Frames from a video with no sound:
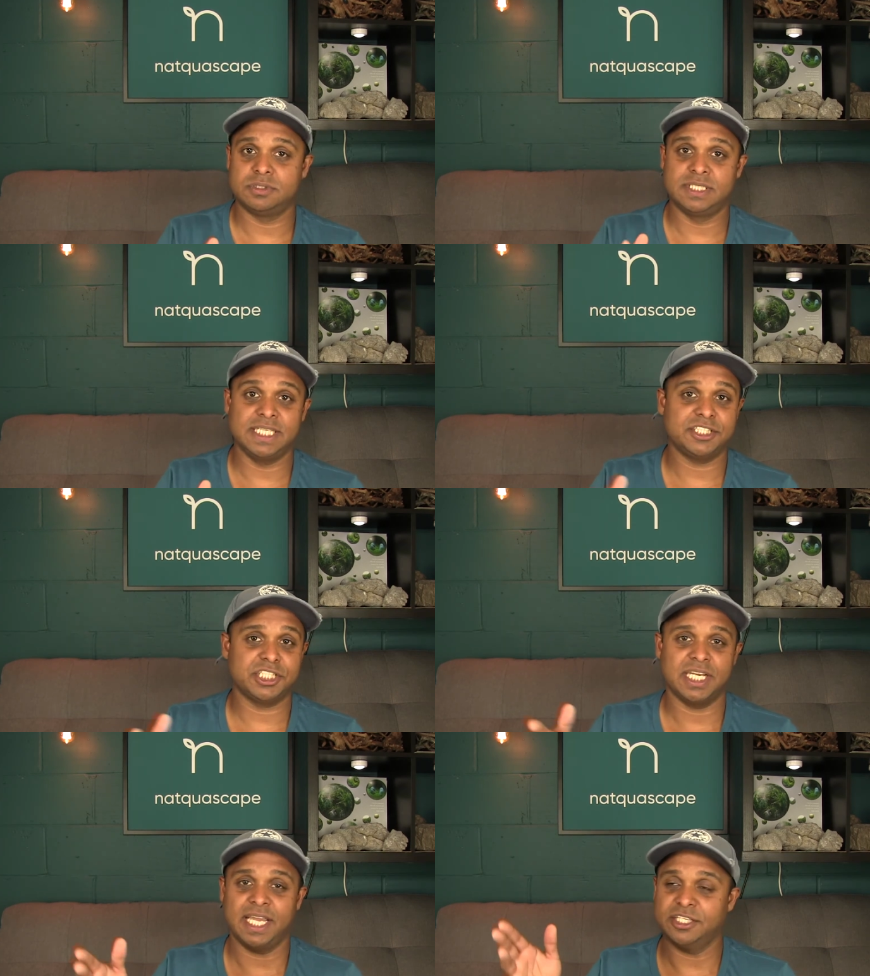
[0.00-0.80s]

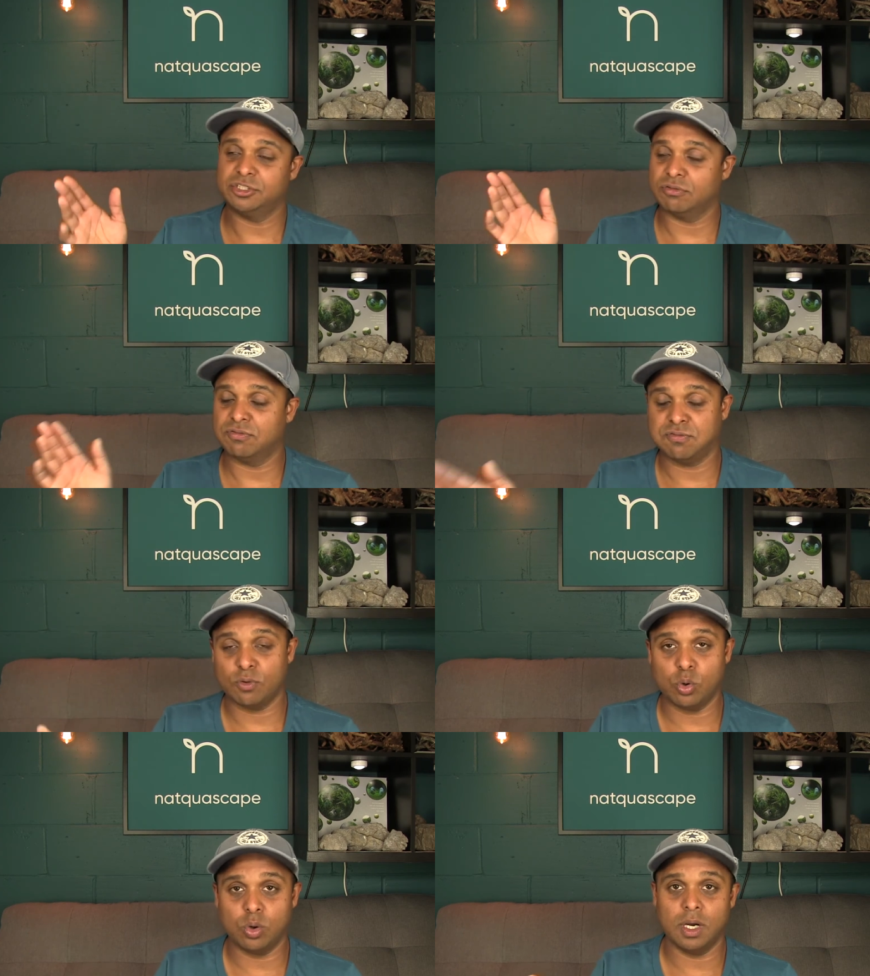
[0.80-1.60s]
DGH of
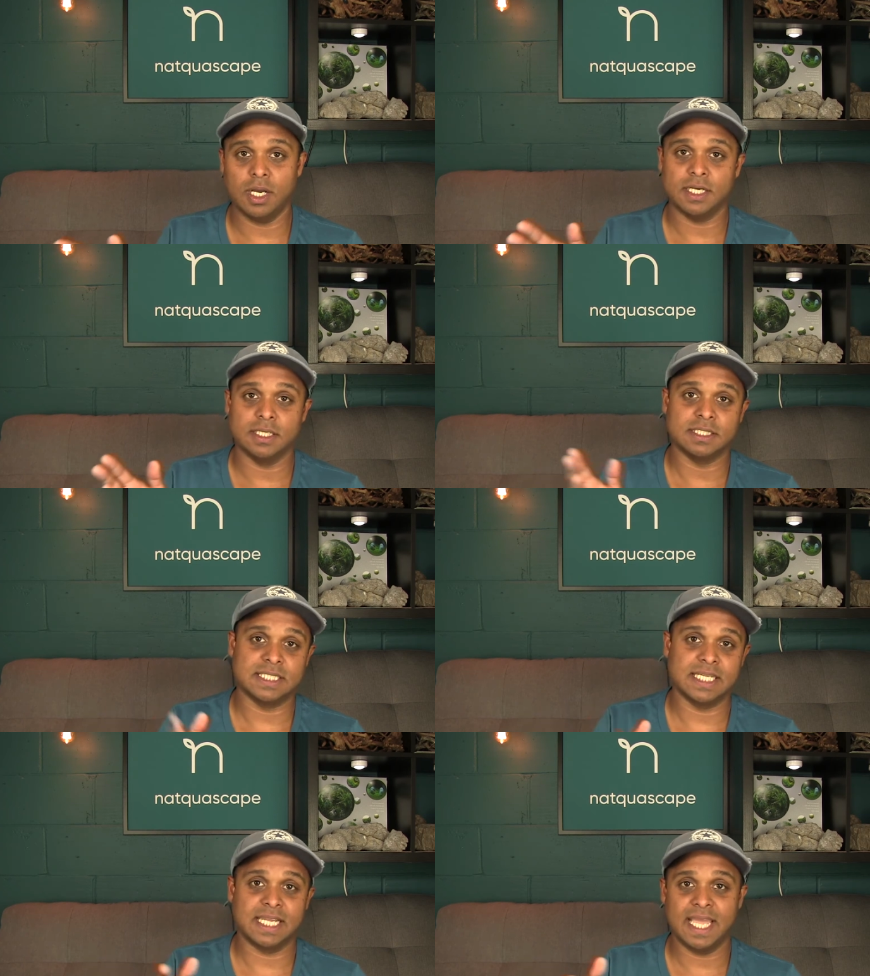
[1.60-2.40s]
4 and a
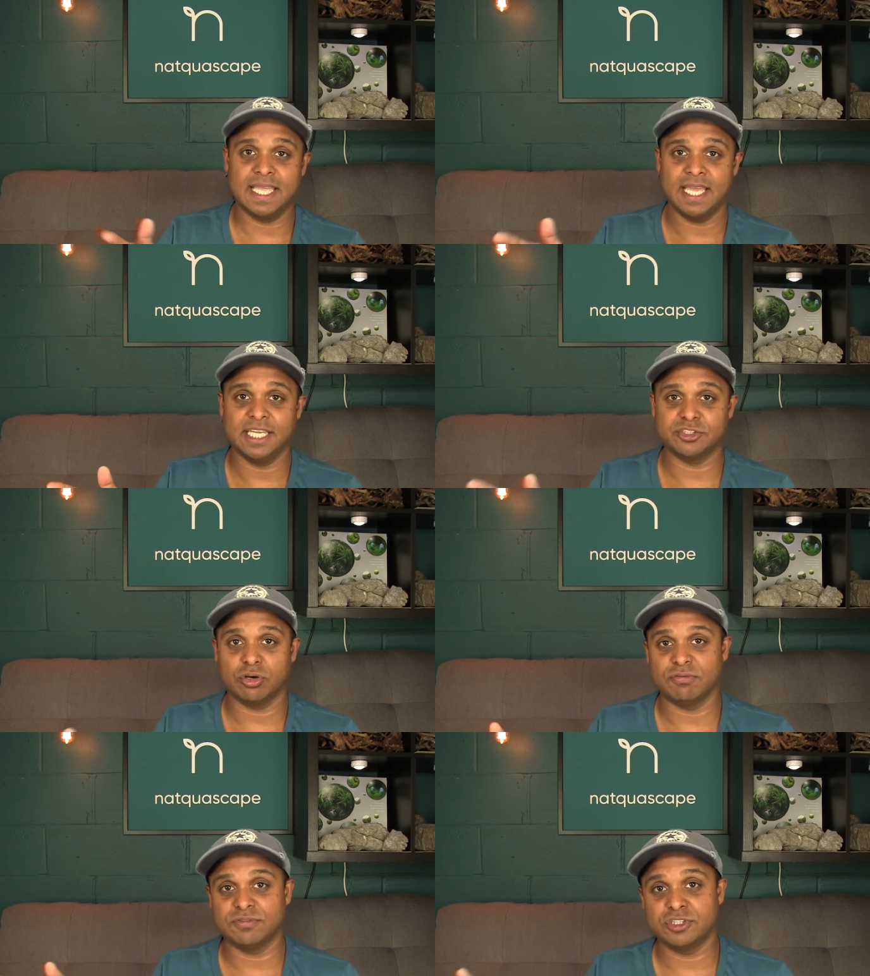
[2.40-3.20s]
DKH
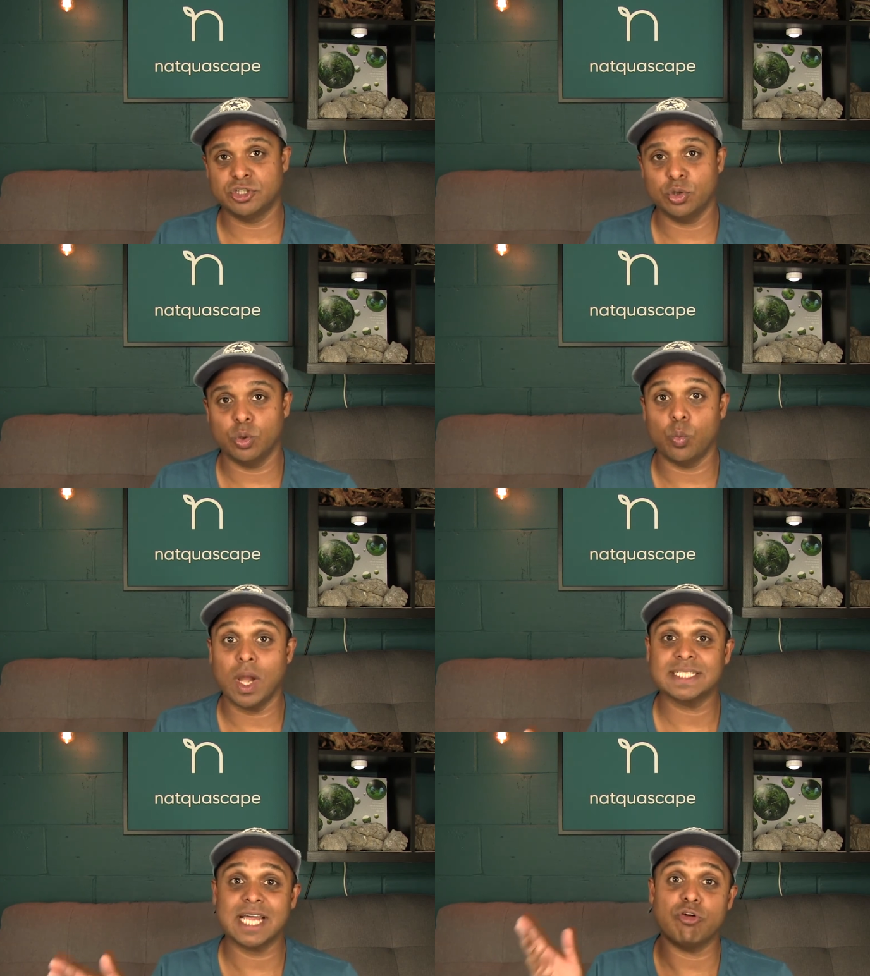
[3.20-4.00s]
of 2
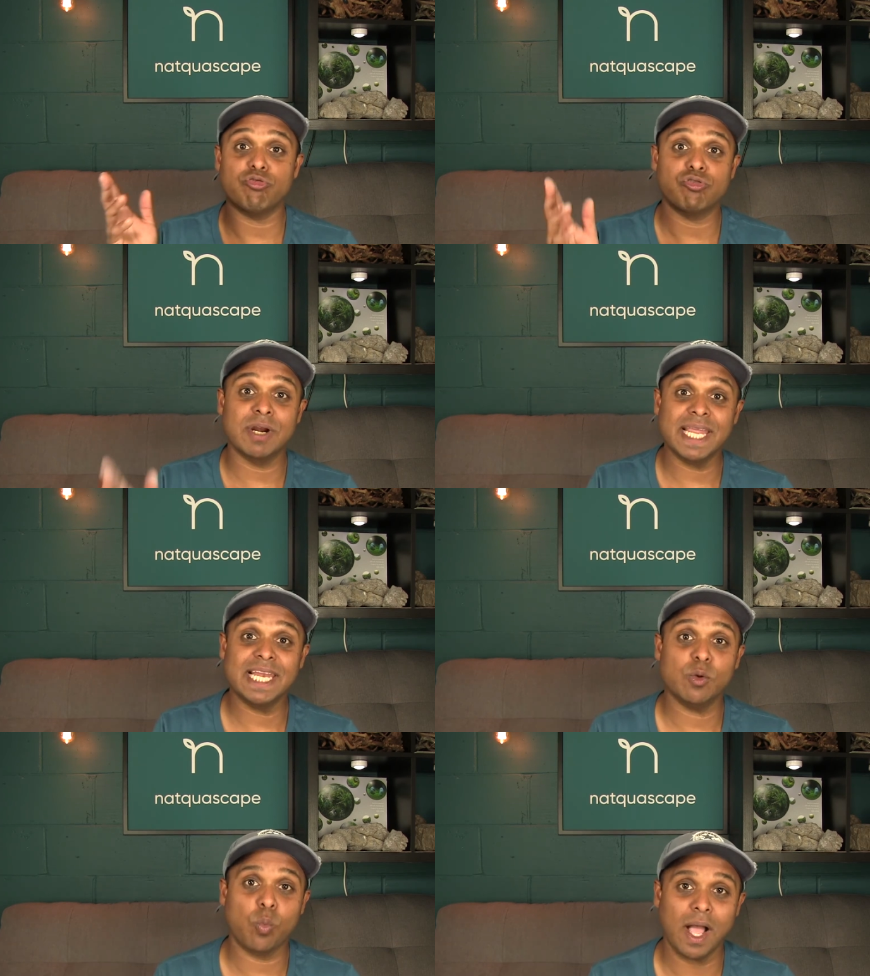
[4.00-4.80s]
worked out
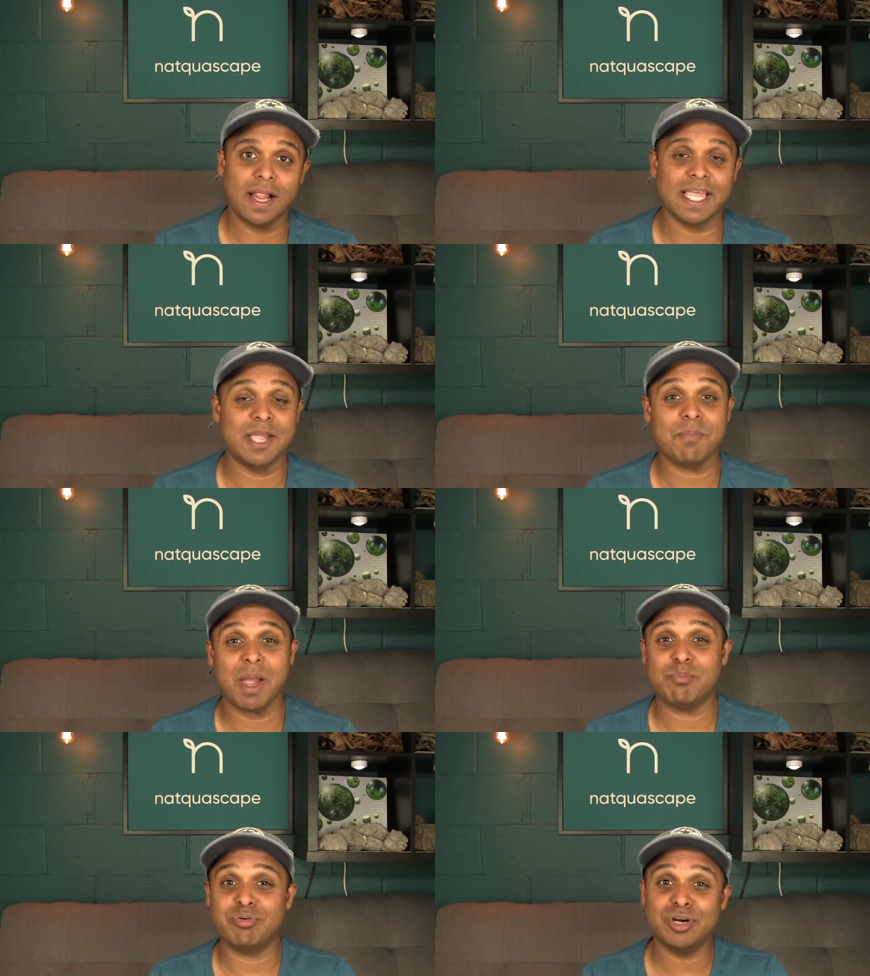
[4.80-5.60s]
really well in my
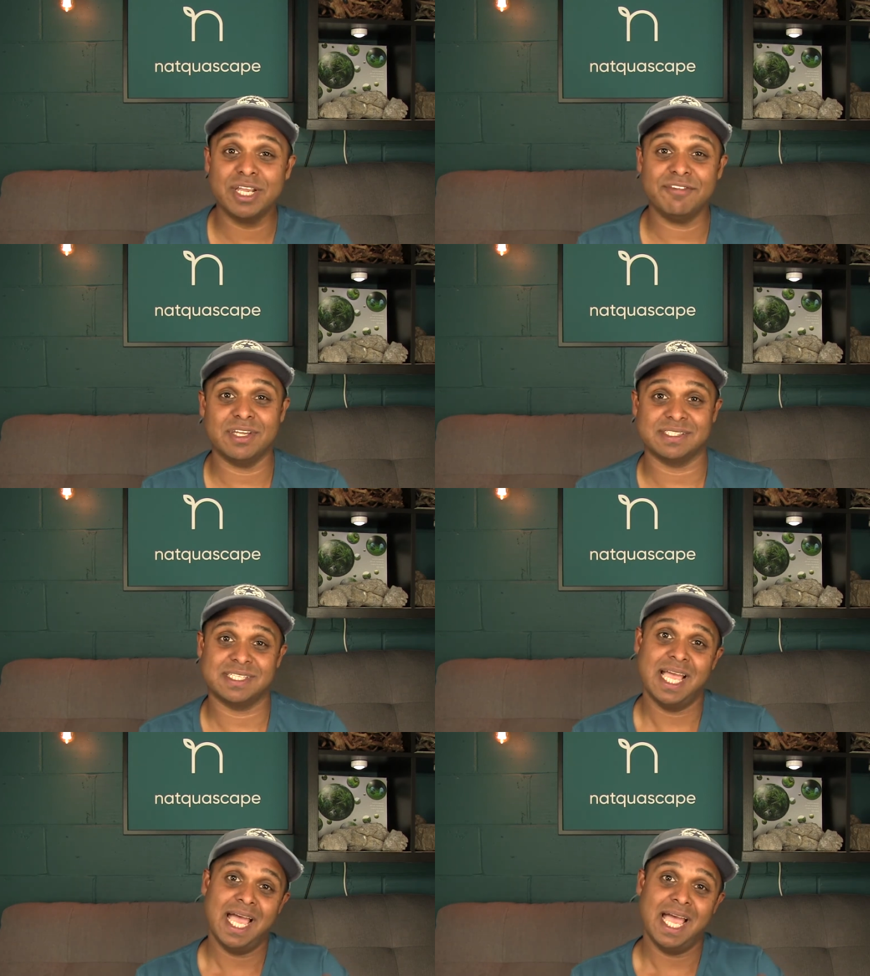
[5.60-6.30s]
previous